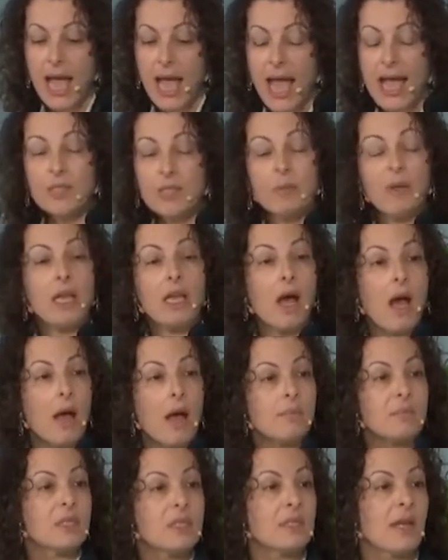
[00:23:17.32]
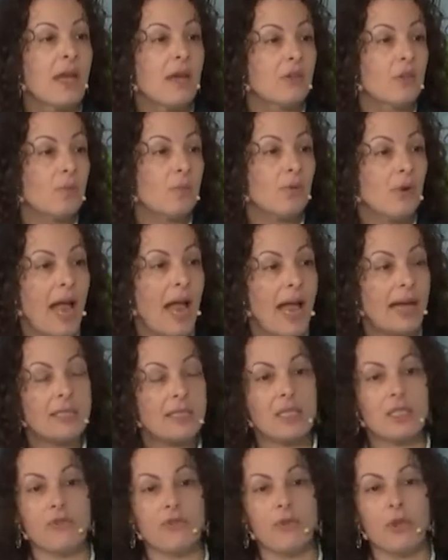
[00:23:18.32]
has become standard
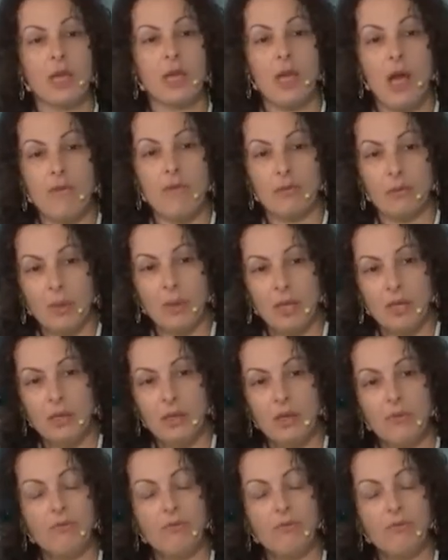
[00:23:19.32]
practice for the government